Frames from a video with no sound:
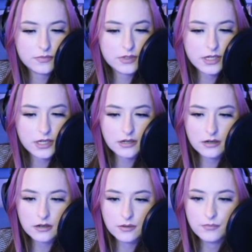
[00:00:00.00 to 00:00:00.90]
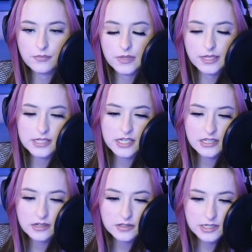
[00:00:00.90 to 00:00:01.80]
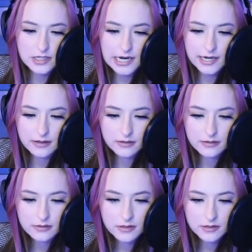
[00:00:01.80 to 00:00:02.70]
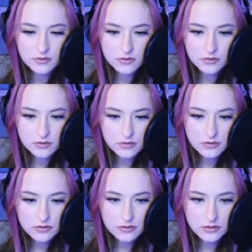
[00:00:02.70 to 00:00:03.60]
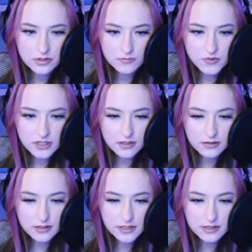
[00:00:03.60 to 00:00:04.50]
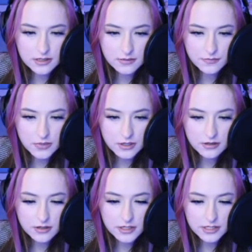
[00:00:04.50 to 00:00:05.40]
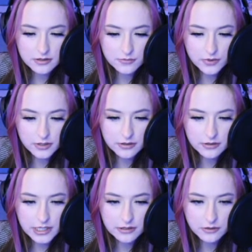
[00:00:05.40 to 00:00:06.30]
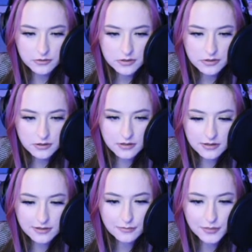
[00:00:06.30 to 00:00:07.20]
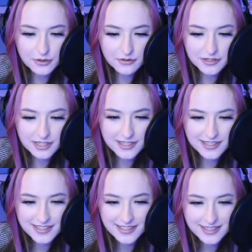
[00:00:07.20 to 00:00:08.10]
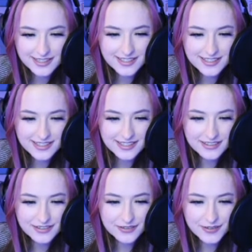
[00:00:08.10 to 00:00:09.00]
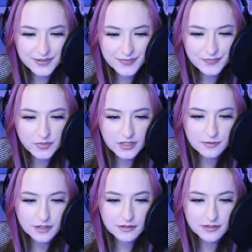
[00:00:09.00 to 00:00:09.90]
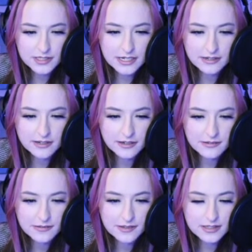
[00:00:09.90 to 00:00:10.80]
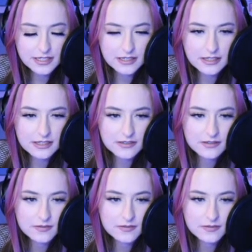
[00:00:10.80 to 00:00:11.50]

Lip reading: and like take down the attack or something. Let's see. I honestly don't really know how to use purity. So there we go, attack right here. Let's see how that sounds.